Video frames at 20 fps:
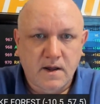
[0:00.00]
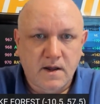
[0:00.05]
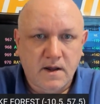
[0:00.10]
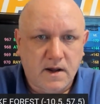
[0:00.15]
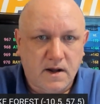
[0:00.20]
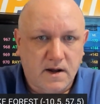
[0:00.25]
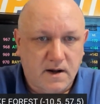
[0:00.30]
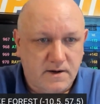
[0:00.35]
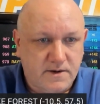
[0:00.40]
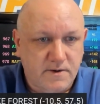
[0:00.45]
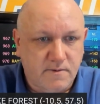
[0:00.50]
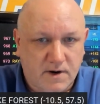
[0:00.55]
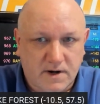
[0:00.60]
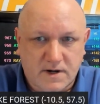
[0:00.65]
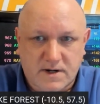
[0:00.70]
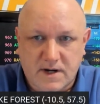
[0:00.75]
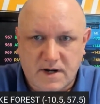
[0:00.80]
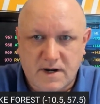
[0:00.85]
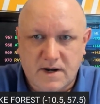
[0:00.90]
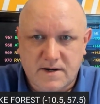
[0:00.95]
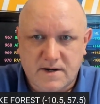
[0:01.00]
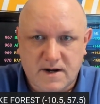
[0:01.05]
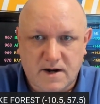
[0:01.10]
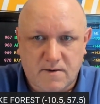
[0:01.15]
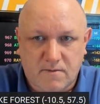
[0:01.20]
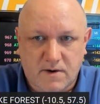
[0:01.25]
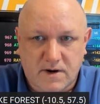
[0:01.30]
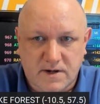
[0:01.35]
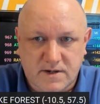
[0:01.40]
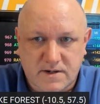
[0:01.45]
I do want to
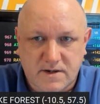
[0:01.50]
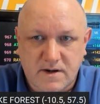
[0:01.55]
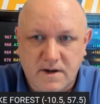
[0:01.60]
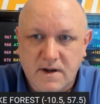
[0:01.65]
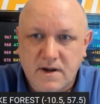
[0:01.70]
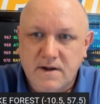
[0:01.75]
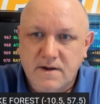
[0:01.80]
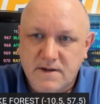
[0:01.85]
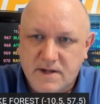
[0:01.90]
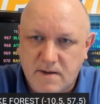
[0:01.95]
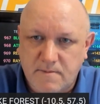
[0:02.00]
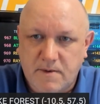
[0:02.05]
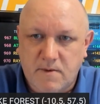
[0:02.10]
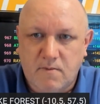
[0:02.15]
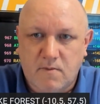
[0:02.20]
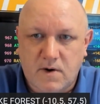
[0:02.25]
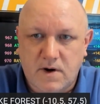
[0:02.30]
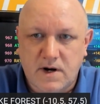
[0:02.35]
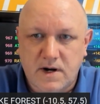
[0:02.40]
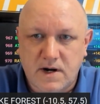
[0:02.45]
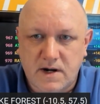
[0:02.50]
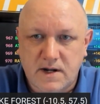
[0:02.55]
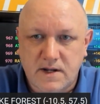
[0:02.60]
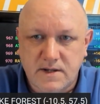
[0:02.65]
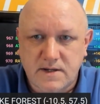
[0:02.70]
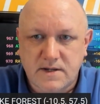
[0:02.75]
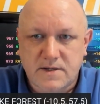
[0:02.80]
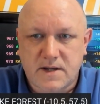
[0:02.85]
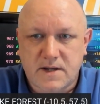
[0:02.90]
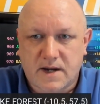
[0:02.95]
give me
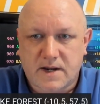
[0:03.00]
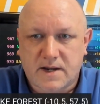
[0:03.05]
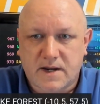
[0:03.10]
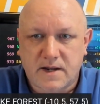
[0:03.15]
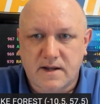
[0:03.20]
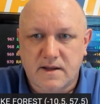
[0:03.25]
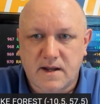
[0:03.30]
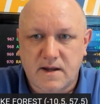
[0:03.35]
1 second.